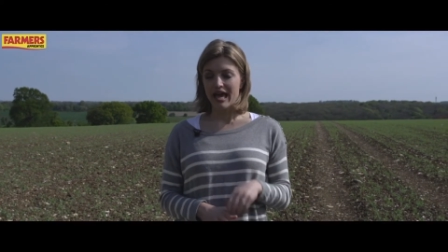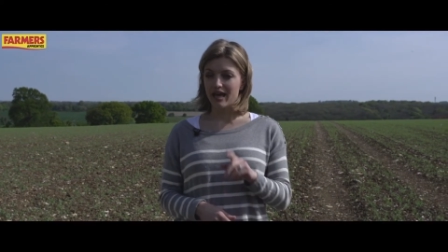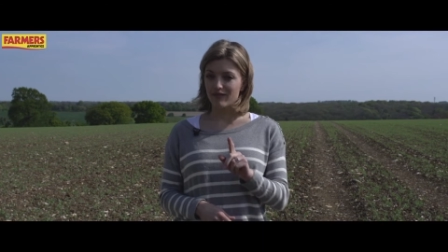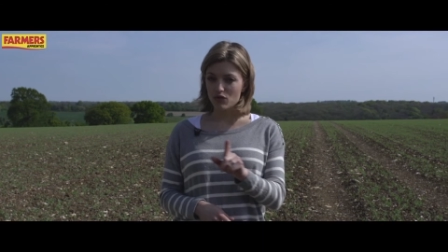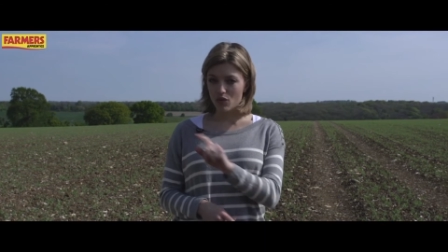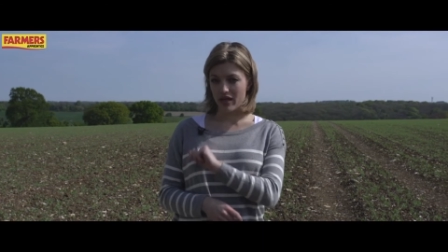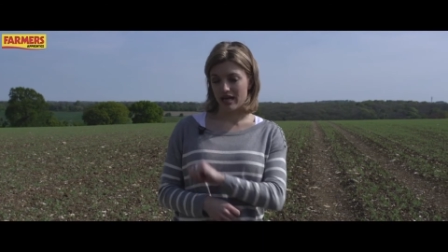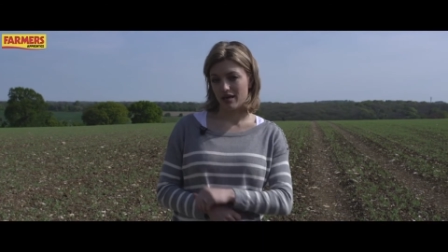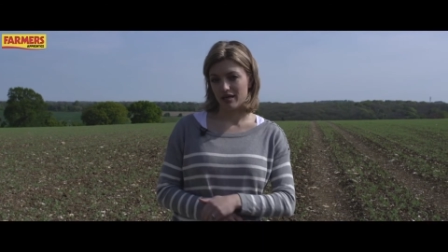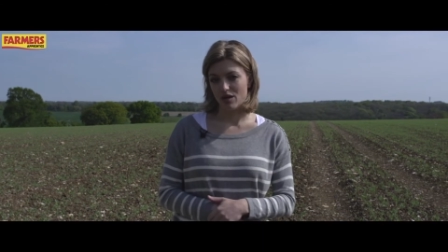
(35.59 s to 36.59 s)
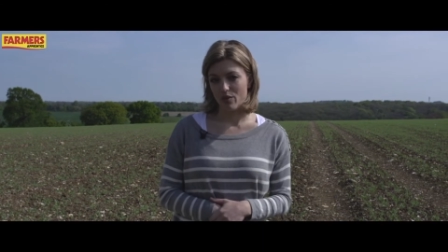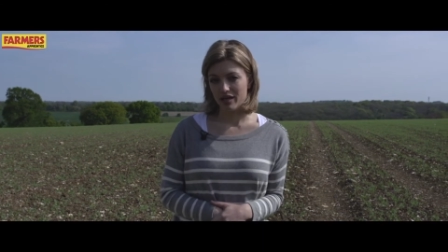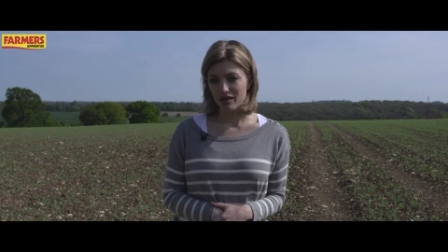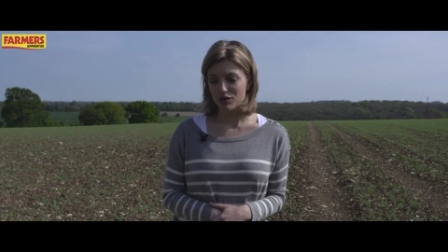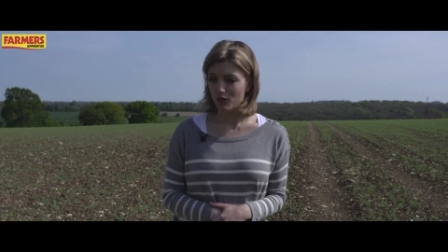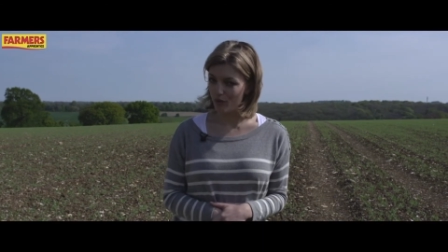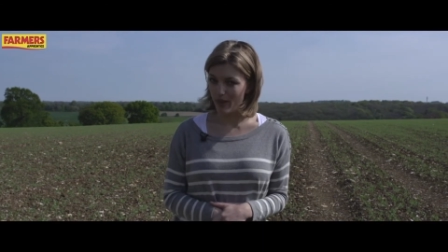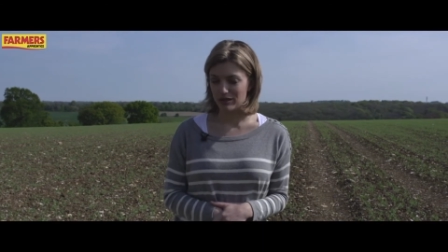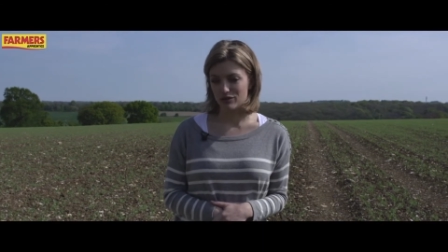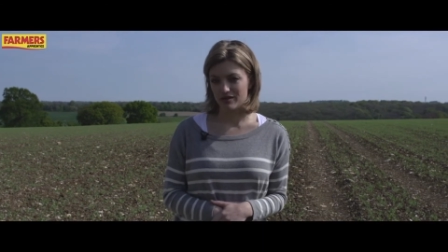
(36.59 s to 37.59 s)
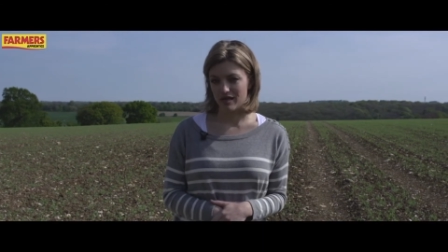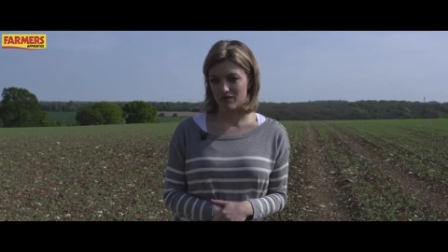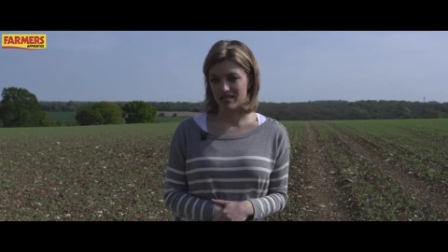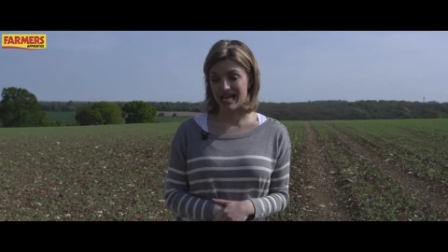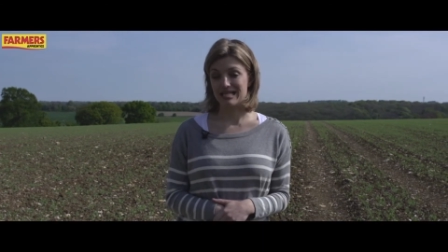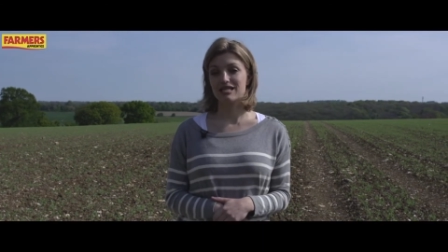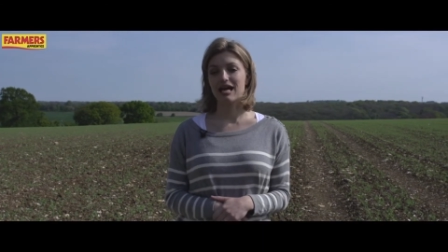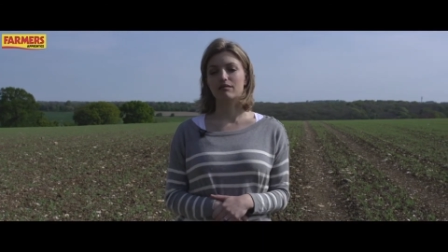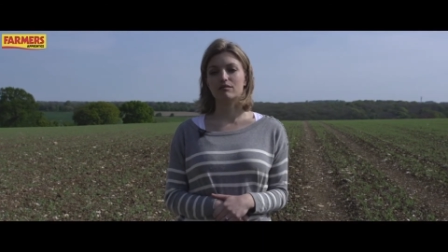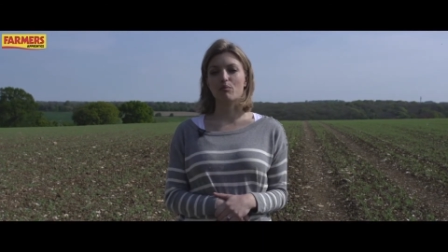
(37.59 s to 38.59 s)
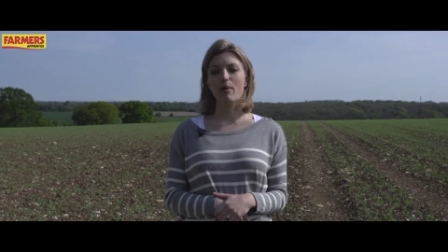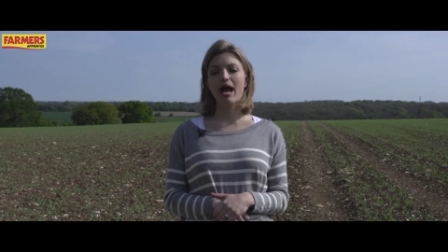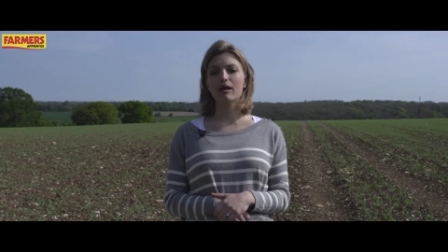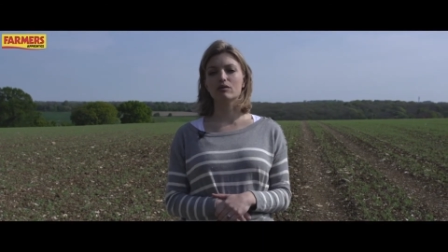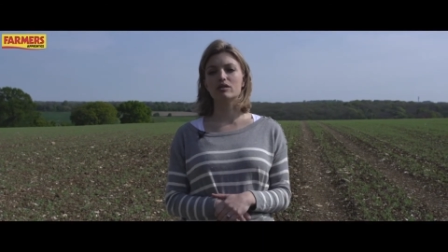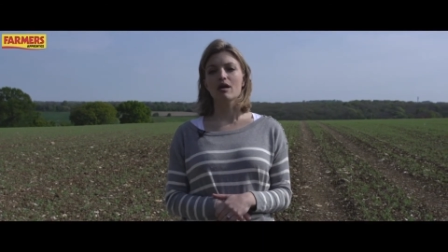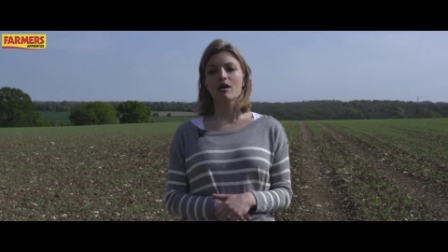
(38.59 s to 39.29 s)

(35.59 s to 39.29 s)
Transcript: If you're that lucky winner, you'll have bagged yourself £10,000.